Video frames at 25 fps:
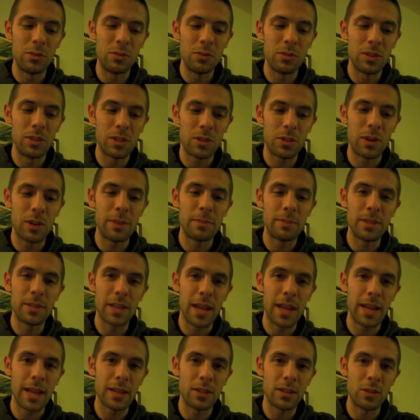the script
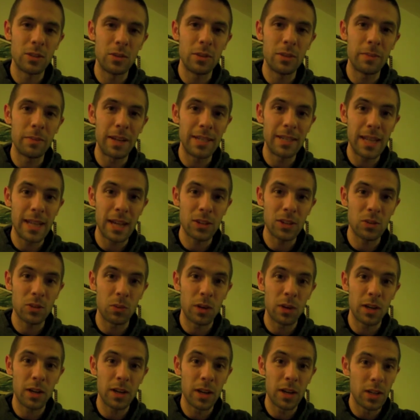and doing my text
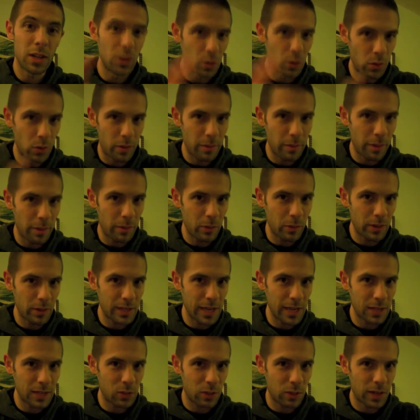work. You remember what
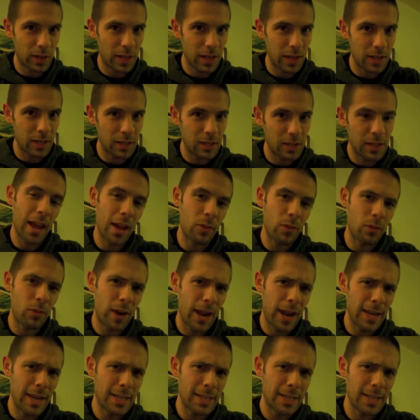text work is,
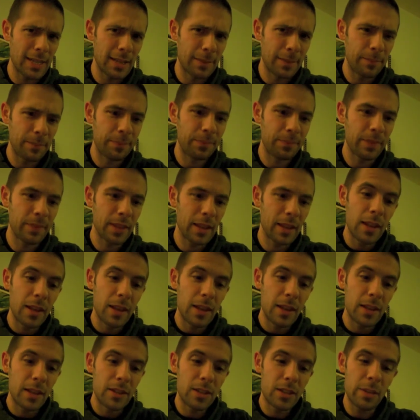right?
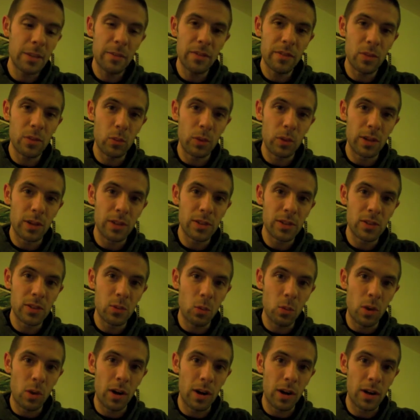Some of the words
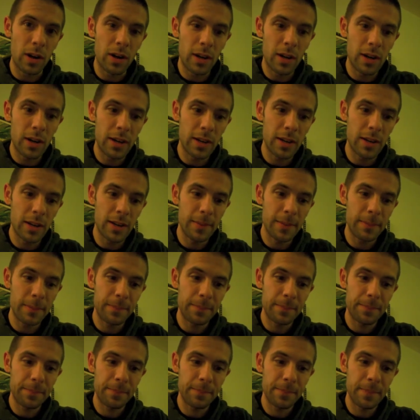were
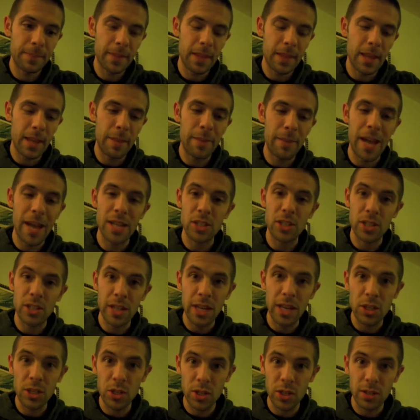
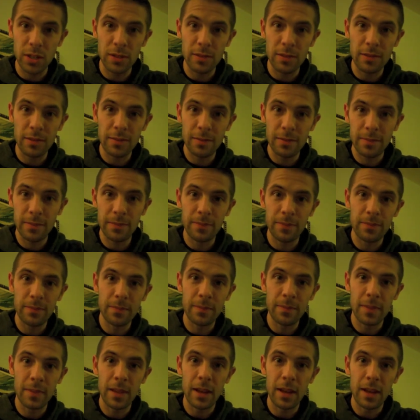imagination,
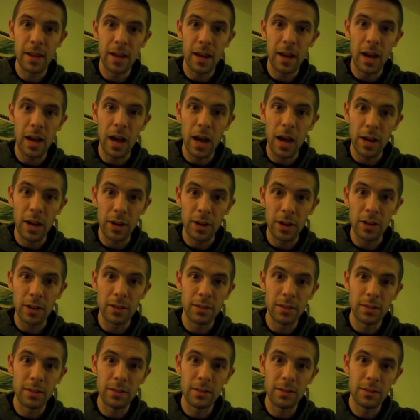honor,
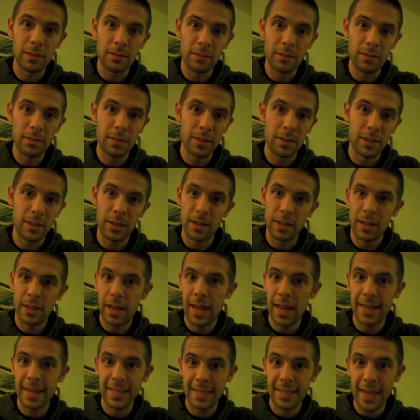
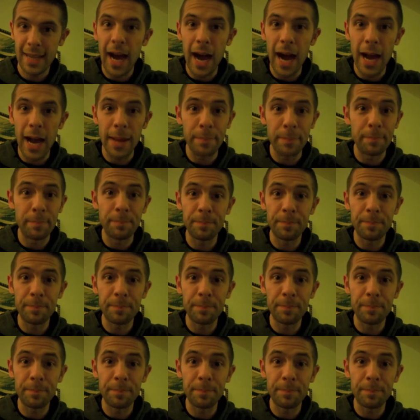and time.